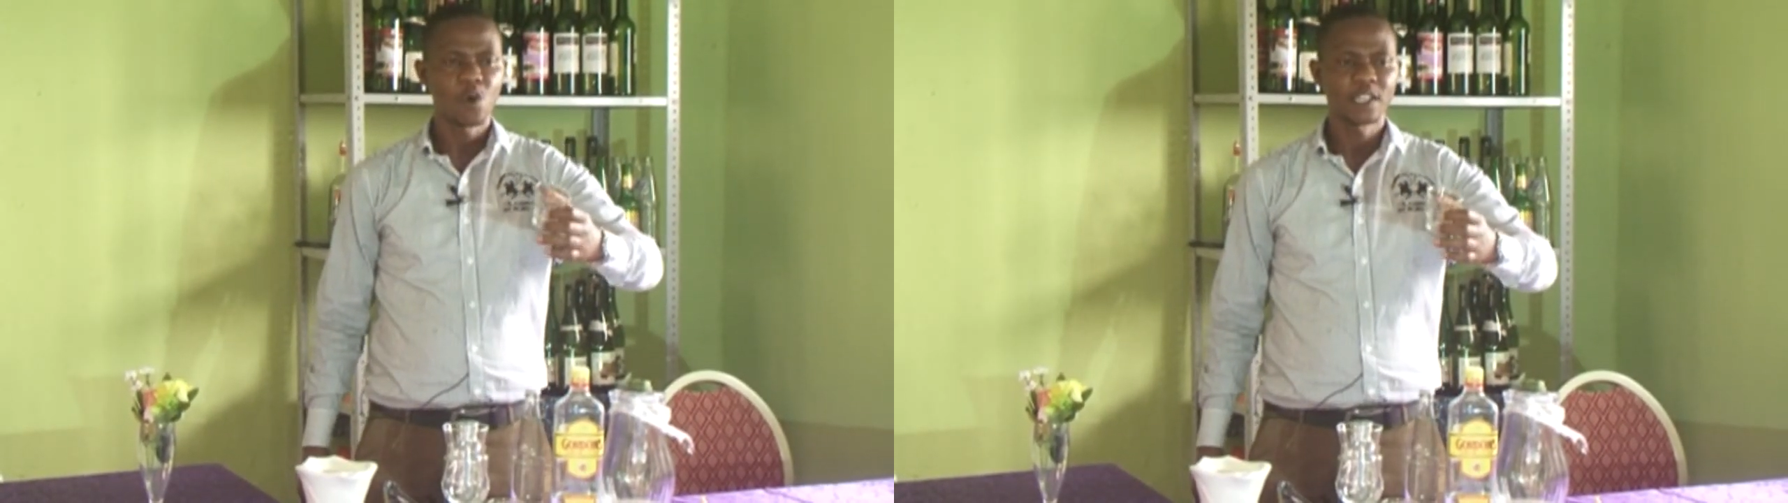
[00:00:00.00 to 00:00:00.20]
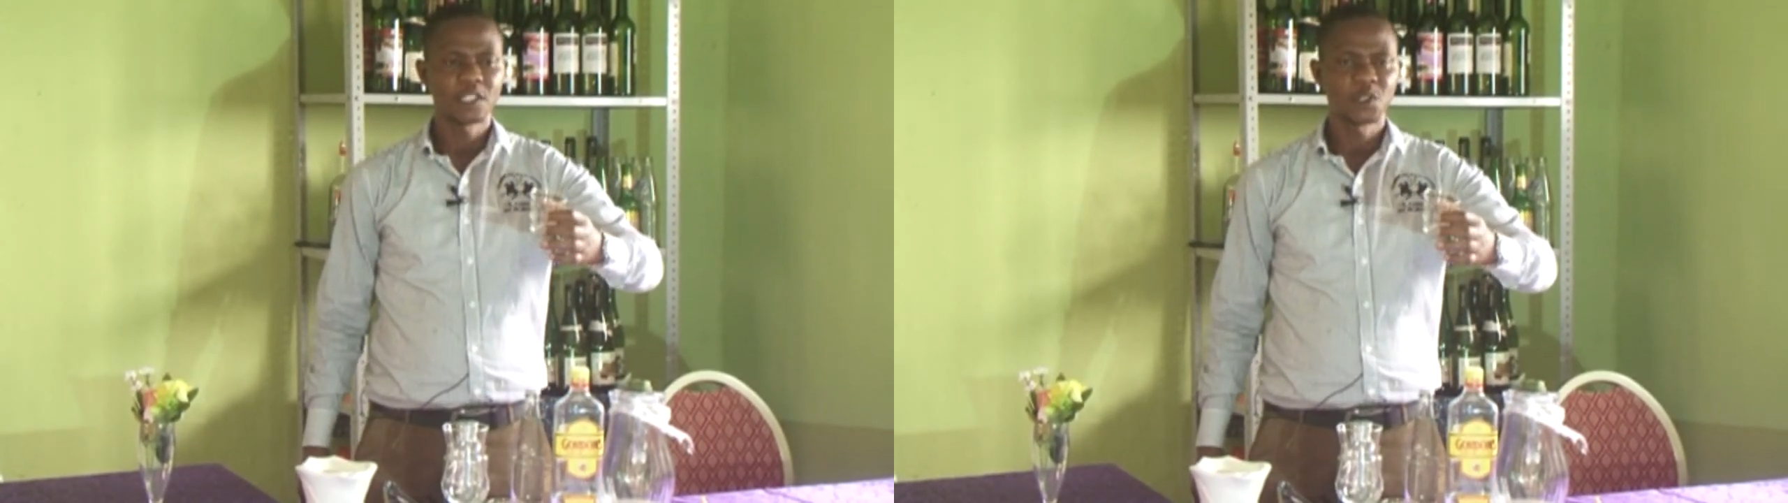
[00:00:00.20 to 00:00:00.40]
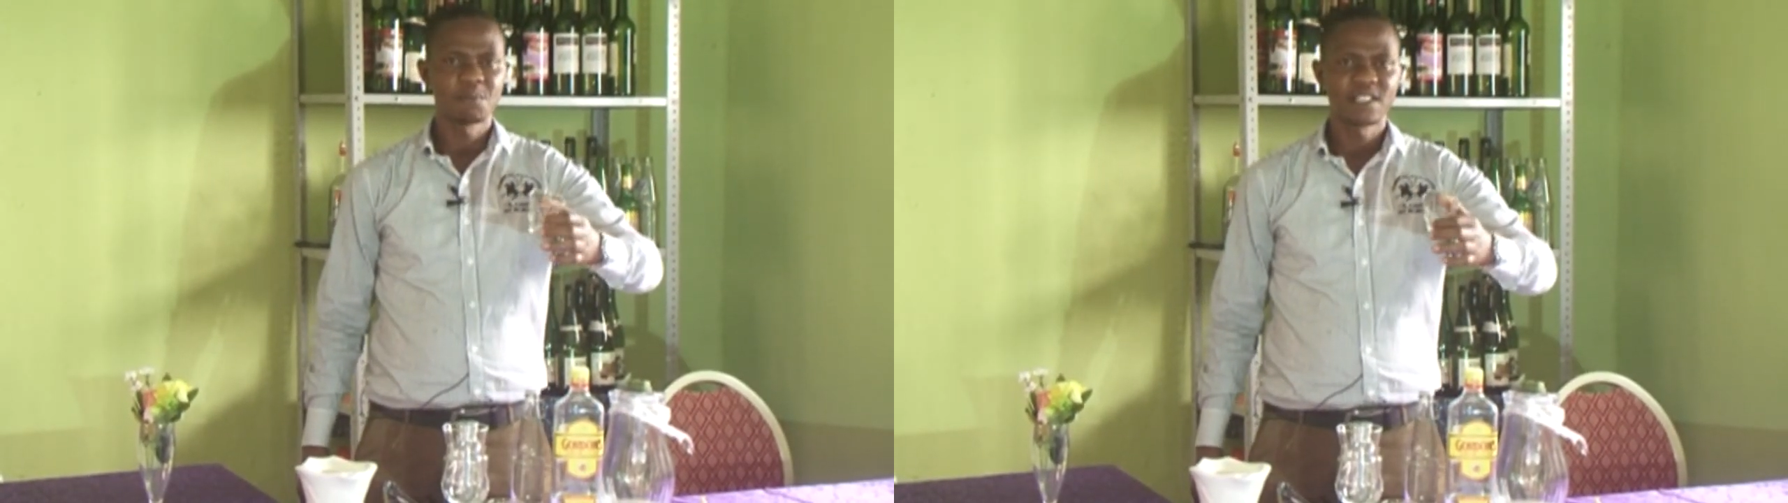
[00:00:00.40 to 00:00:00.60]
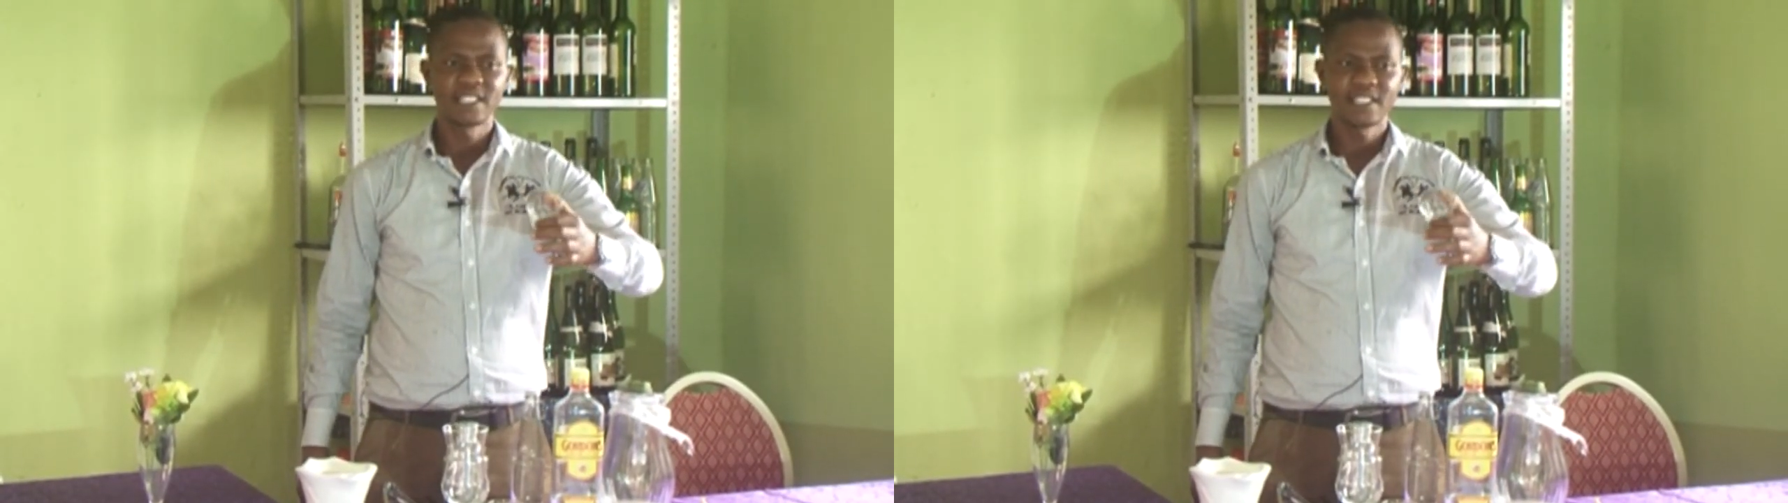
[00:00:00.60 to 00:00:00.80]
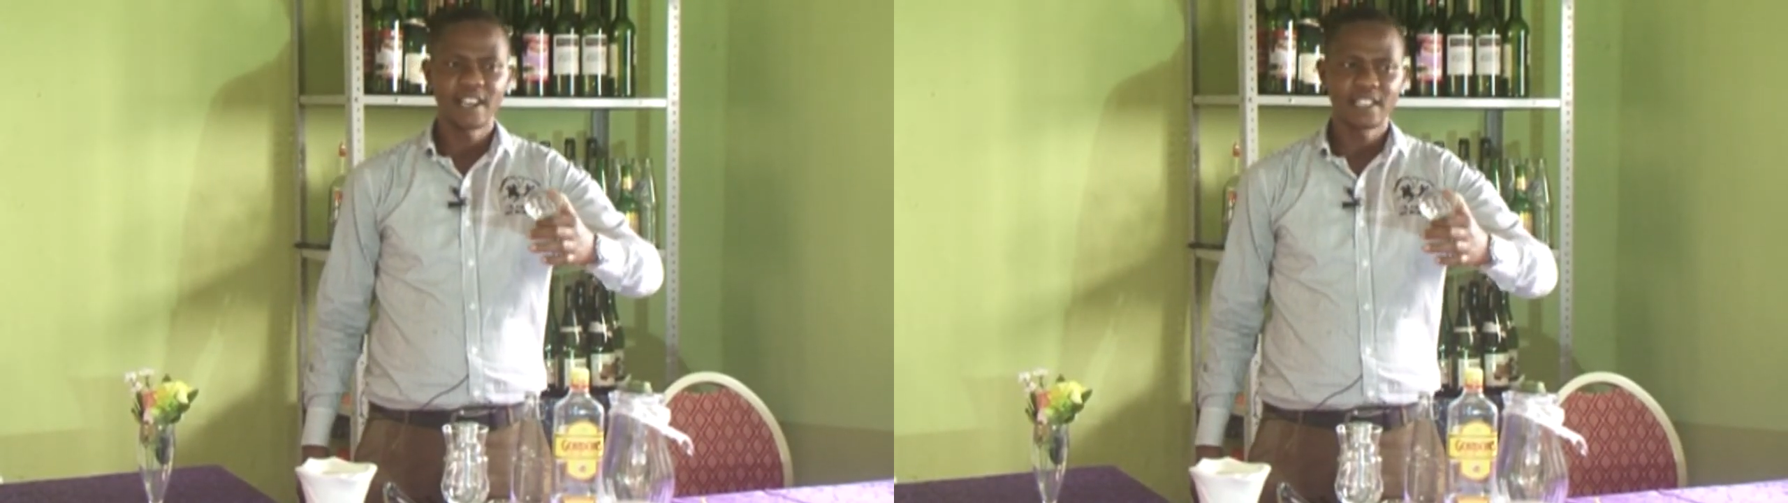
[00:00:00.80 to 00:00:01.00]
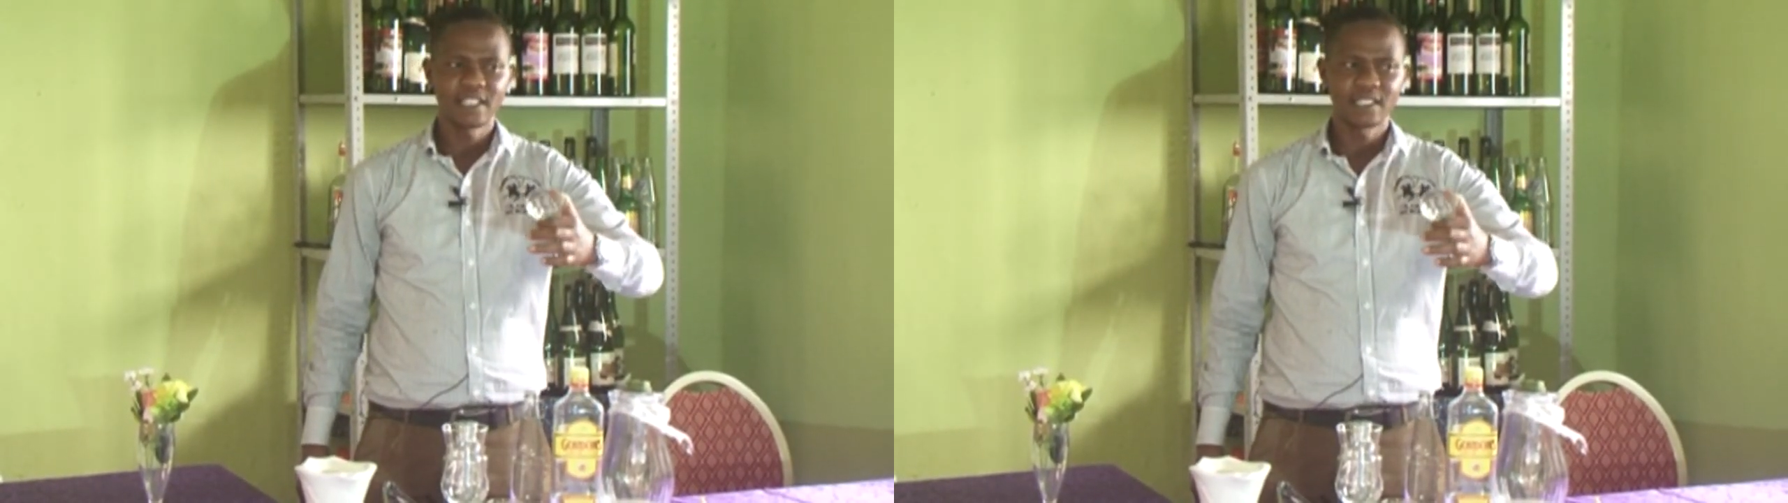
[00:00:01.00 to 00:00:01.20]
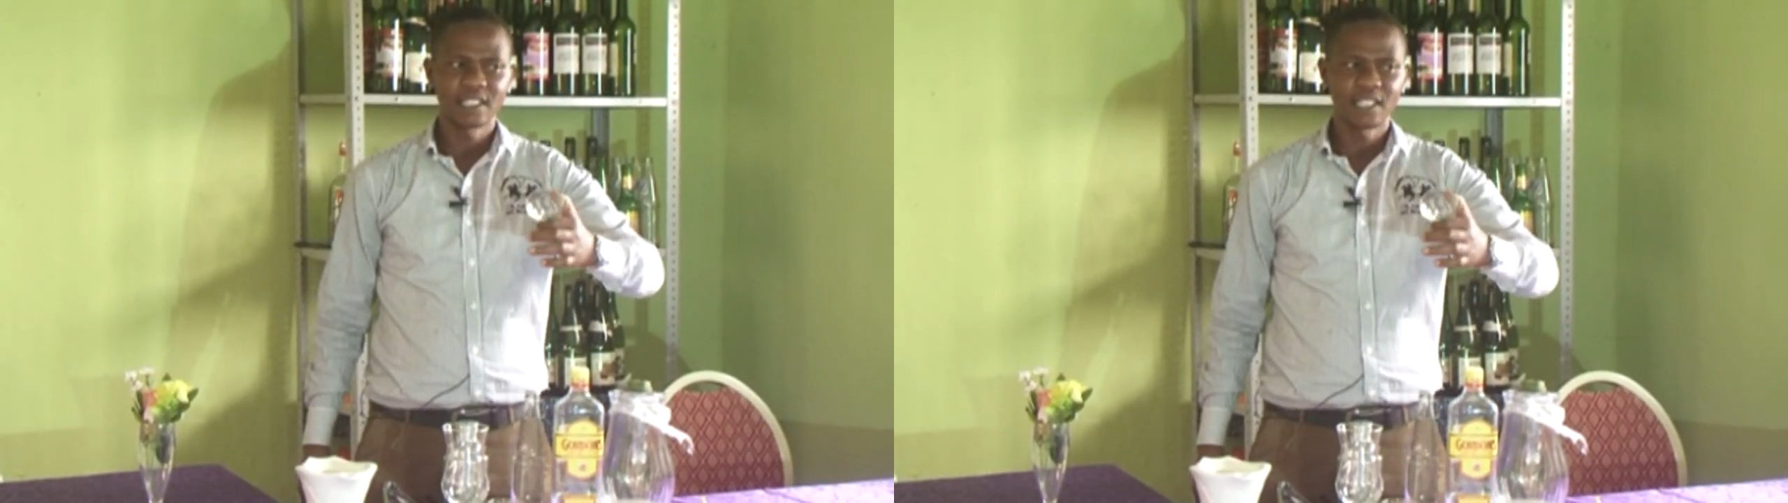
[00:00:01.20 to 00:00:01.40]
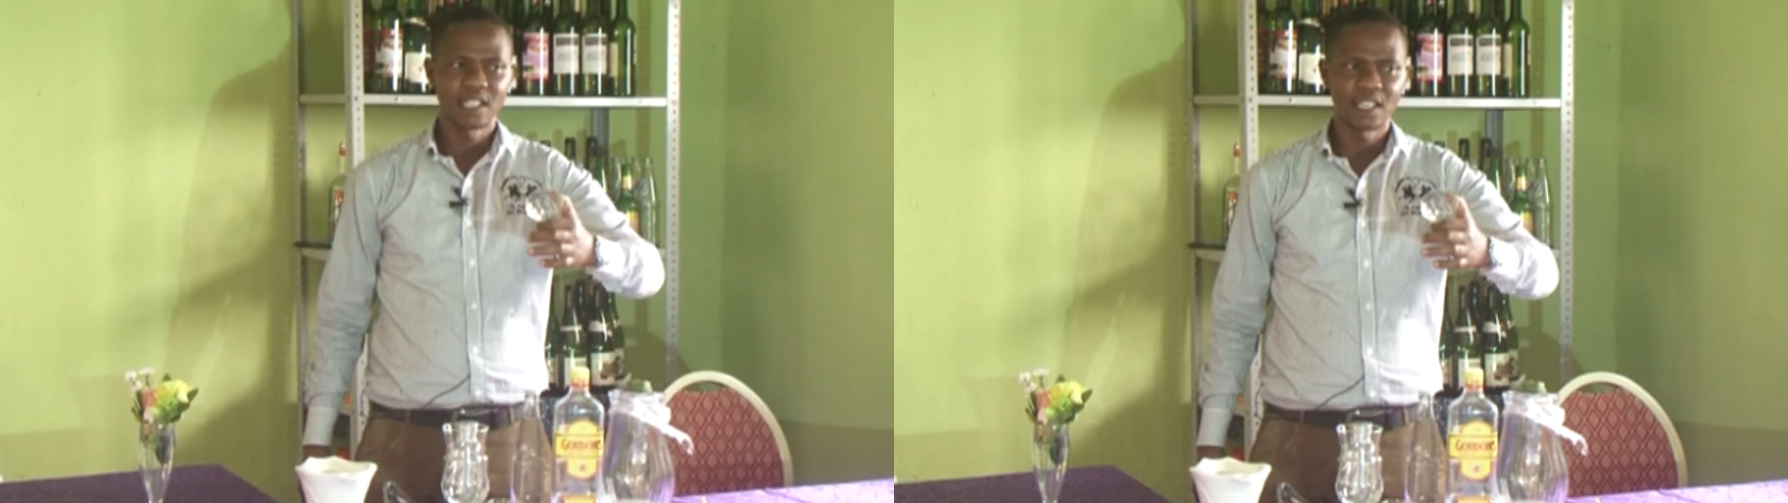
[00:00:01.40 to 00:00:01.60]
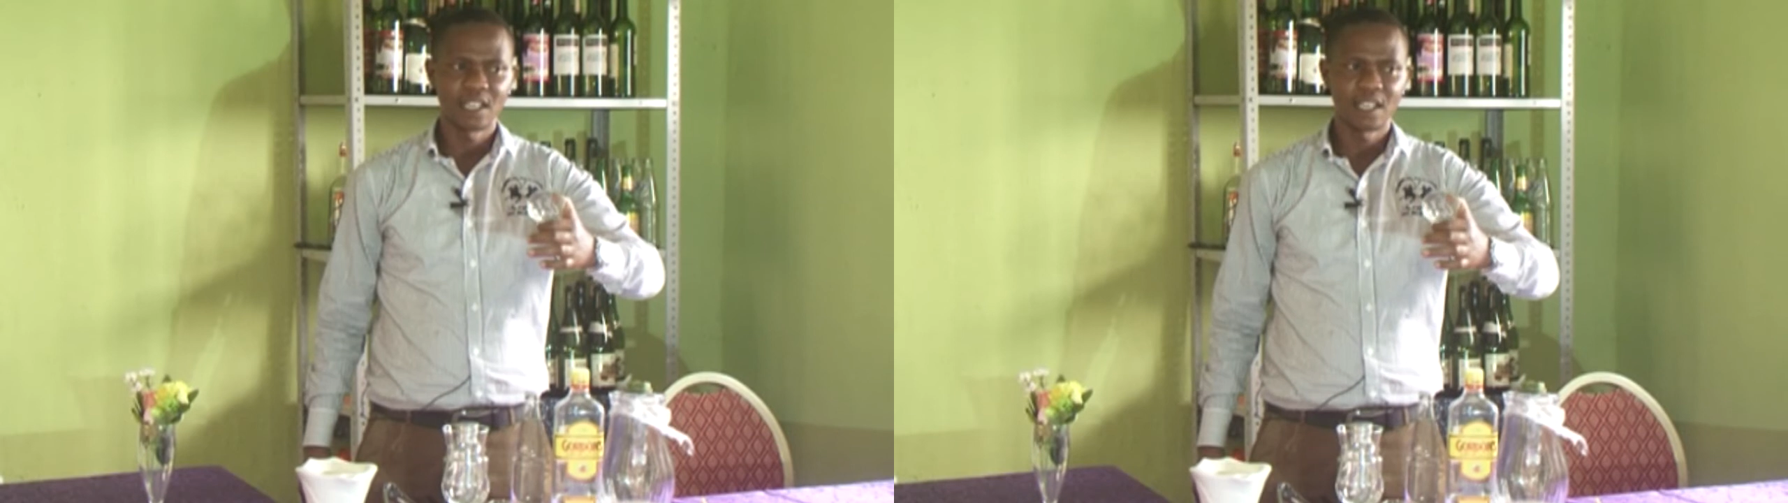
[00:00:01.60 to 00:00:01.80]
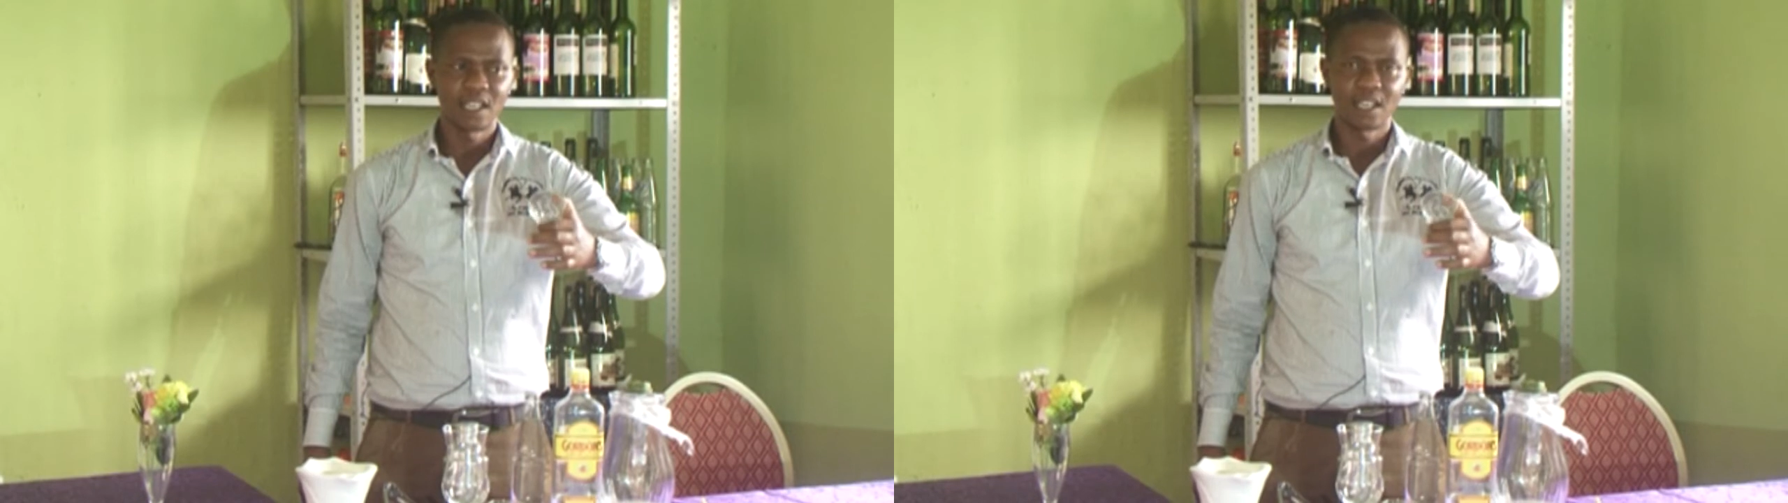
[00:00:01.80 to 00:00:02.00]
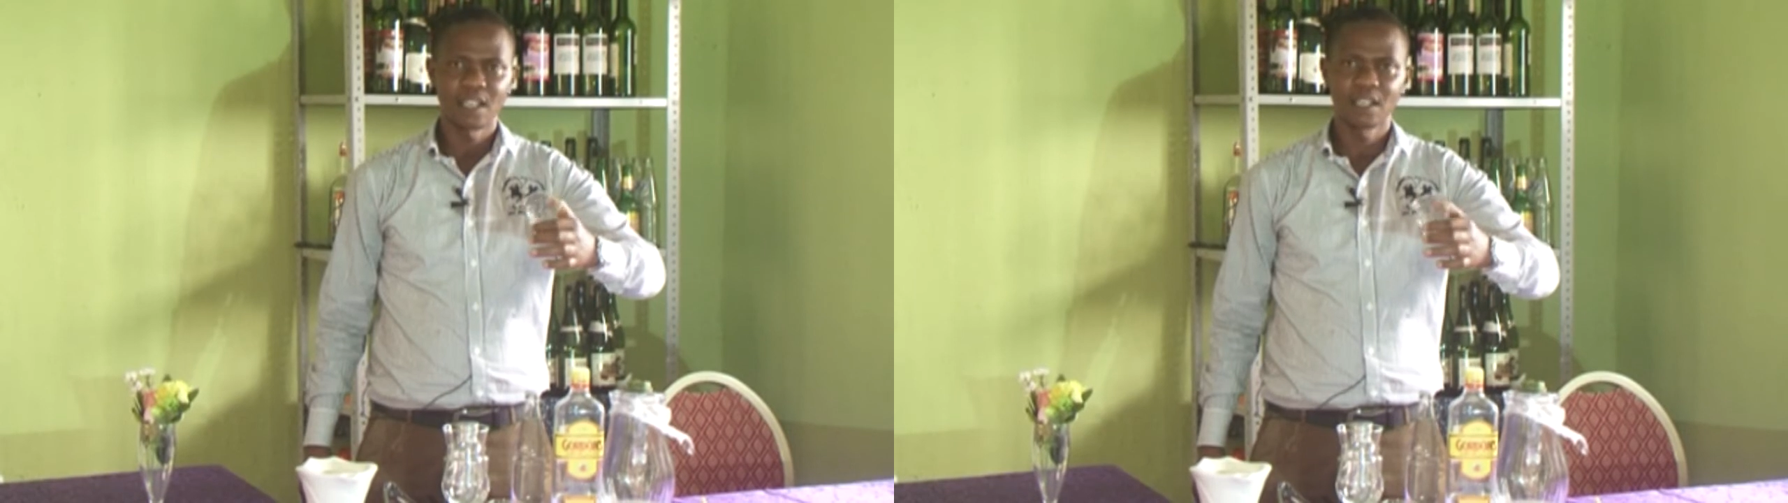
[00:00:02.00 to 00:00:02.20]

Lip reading: want to measuring the